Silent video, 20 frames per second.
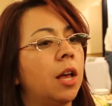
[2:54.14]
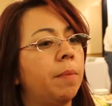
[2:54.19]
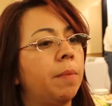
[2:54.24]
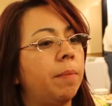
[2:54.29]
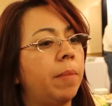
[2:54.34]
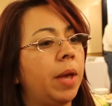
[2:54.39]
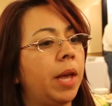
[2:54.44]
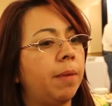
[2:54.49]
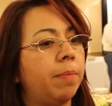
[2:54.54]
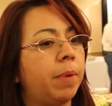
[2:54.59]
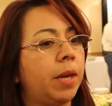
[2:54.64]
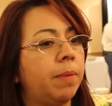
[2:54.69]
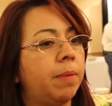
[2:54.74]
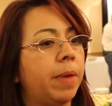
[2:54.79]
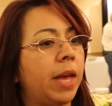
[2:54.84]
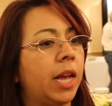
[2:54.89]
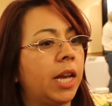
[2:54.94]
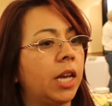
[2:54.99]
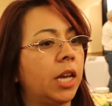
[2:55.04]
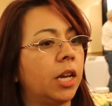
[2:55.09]
maybe
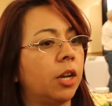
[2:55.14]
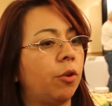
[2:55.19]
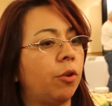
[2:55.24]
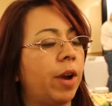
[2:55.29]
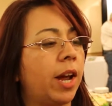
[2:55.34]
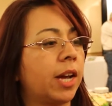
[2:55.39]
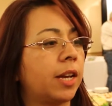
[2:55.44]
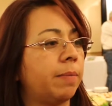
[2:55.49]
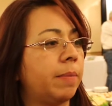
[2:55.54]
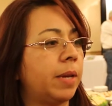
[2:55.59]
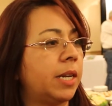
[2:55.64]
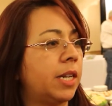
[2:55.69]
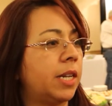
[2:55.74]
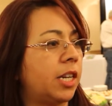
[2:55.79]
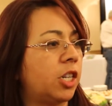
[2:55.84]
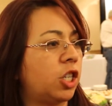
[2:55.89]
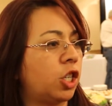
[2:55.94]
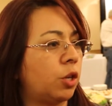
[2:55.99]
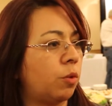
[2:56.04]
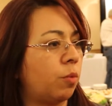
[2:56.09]
making a
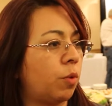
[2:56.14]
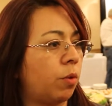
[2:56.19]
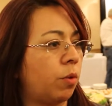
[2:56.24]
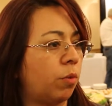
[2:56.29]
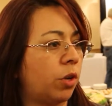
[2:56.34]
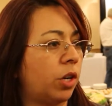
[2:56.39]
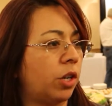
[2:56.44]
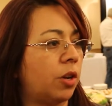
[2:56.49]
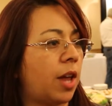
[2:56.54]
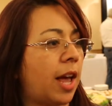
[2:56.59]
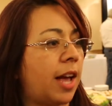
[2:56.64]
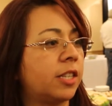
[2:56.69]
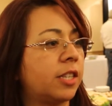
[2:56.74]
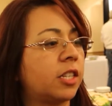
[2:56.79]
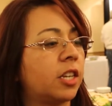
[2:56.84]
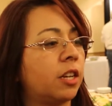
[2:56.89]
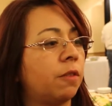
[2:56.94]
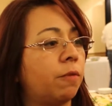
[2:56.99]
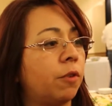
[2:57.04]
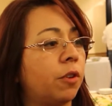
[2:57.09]
recommendation when we're
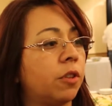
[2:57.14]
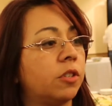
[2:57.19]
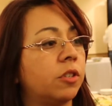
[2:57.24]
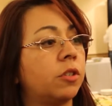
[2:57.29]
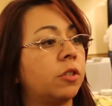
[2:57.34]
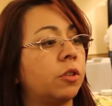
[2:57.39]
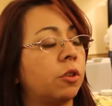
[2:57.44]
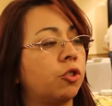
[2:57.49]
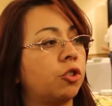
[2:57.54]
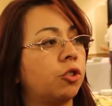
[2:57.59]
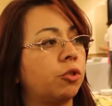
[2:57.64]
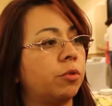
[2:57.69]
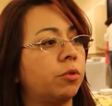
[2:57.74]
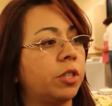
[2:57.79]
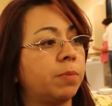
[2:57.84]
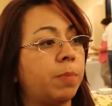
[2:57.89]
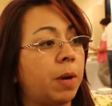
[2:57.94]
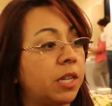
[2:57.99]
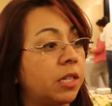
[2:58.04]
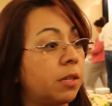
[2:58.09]
asking for the social
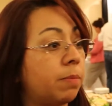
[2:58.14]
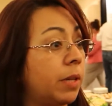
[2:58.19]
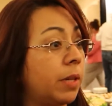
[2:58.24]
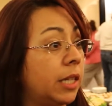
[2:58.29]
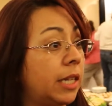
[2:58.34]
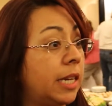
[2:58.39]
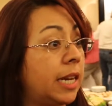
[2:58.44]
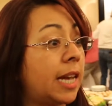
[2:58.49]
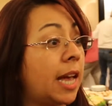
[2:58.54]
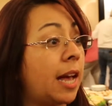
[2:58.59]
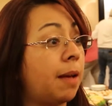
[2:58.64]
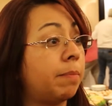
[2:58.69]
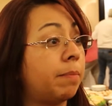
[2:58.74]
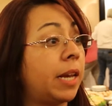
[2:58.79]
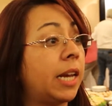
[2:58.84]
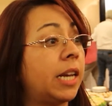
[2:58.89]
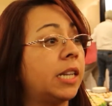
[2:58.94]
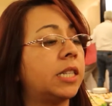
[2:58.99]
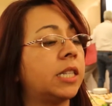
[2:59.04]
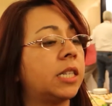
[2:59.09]
responsibility
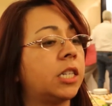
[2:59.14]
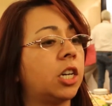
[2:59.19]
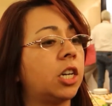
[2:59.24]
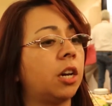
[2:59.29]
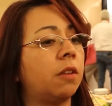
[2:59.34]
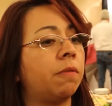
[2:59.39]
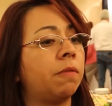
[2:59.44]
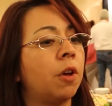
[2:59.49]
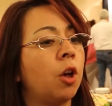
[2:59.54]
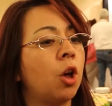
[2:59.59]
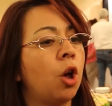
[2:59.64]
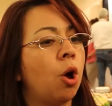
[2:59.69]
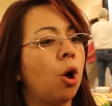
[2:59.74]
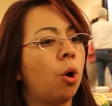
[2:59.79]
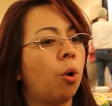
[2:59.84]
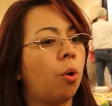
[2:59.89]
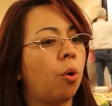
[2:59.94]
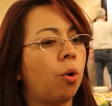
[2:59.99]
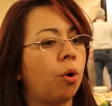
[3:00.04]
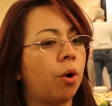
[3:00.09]
campaign stuff,
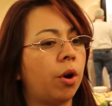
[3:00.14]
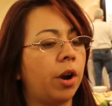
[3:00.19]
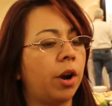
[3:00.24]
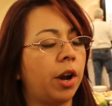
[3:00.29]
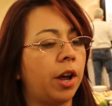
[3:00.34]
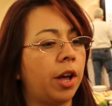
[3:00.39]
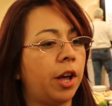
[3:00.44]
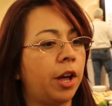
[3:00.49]
or